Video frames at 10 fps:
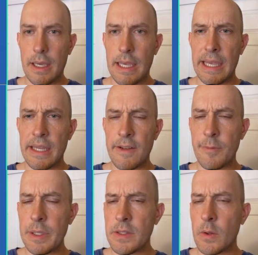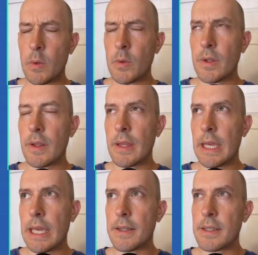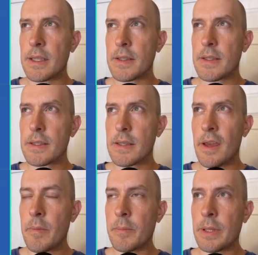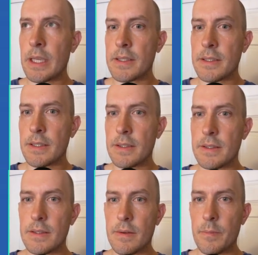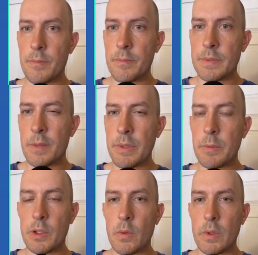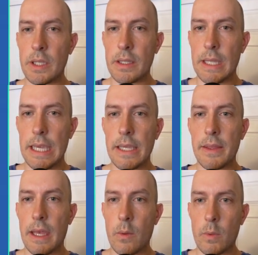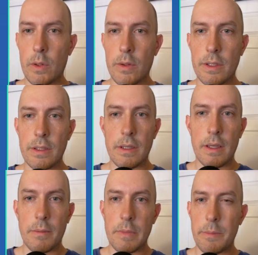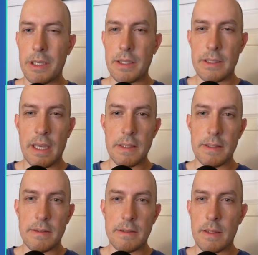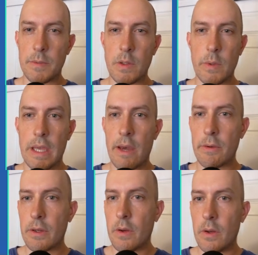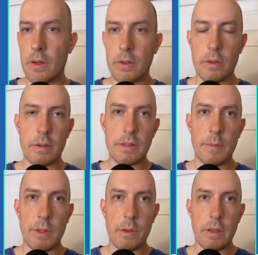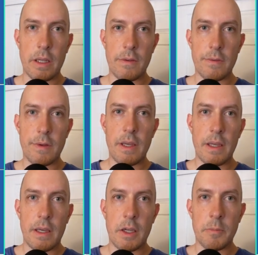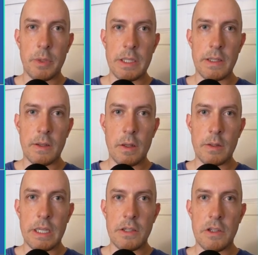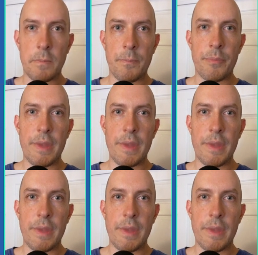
And I've been told that in some places, some people don't really like that word, maybe because it has something to do with alcohol or some other kind of unpleasant connotation.